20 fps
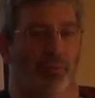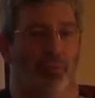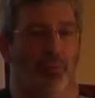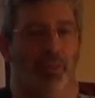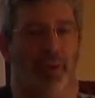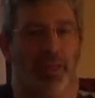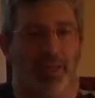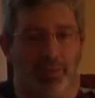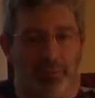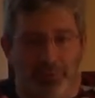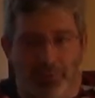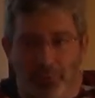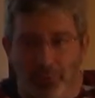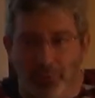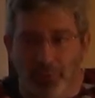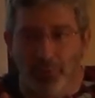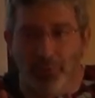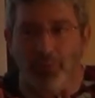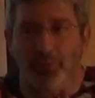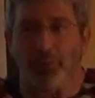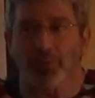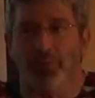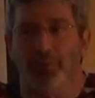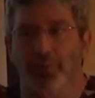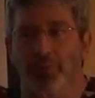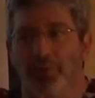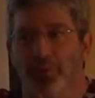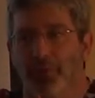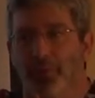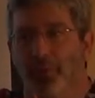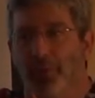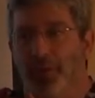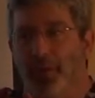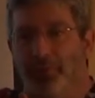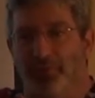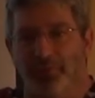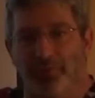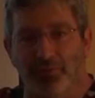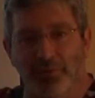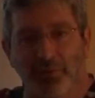we can do a
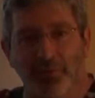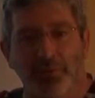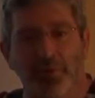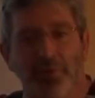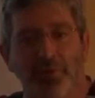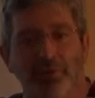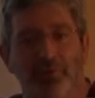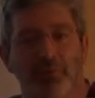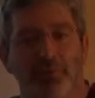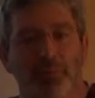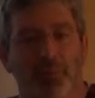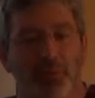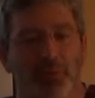series of